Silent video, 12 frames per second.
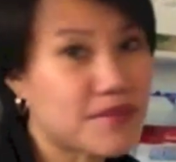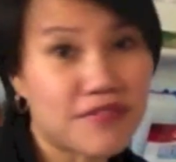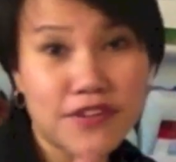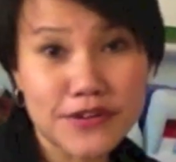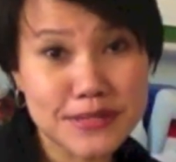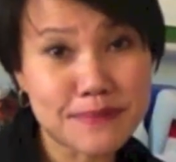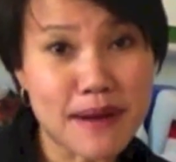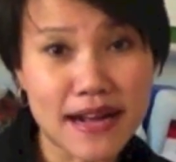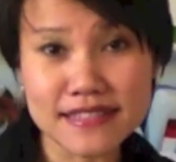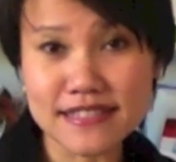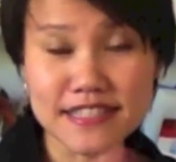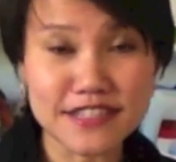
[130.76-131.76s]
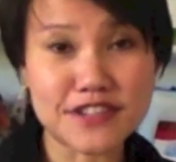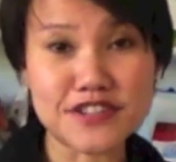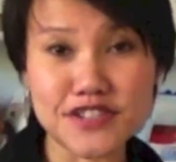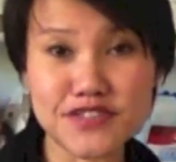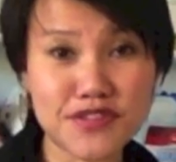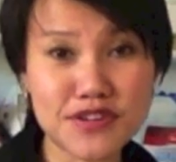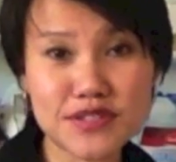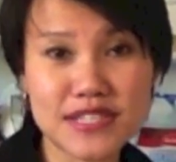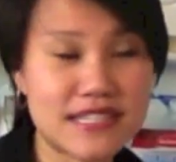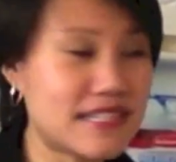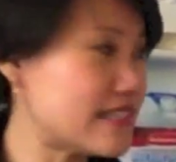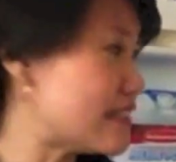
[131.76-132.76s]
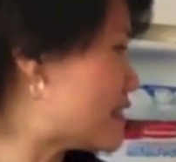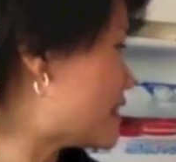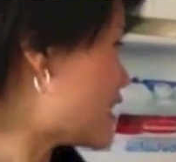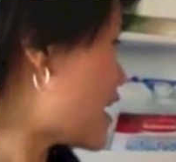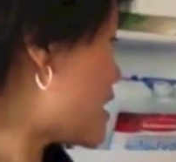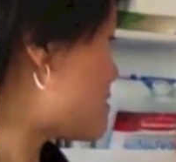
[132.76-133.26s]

the frozen pot stickers, frozen,